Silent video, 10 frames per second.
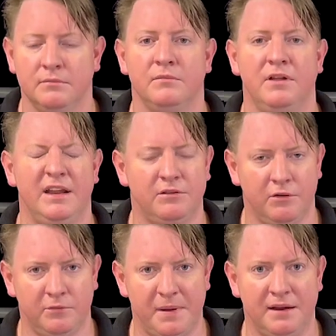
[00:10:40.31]
you need to
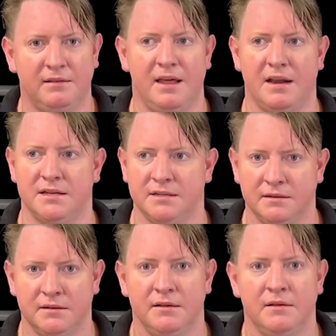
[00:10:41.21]
respect that
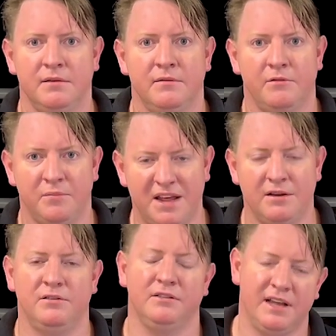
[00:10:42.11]
from
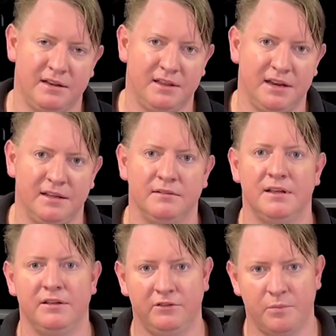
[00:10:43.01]
10 till 10:30
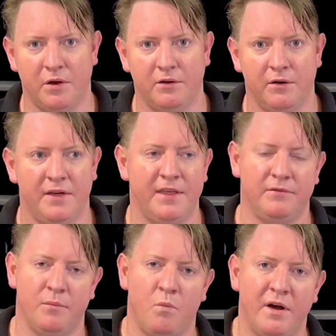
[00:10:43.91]
is Smoko, and then
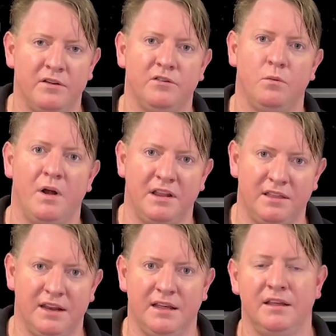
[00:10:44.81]
from 1 till
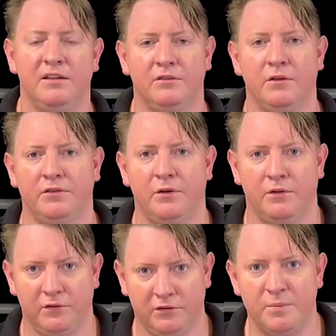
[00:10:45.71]
1:30 is also
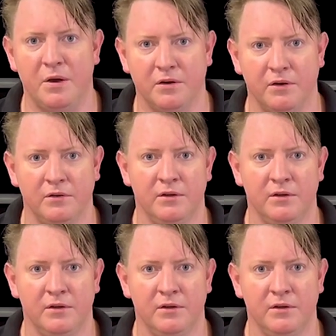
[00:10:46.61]
Smoko.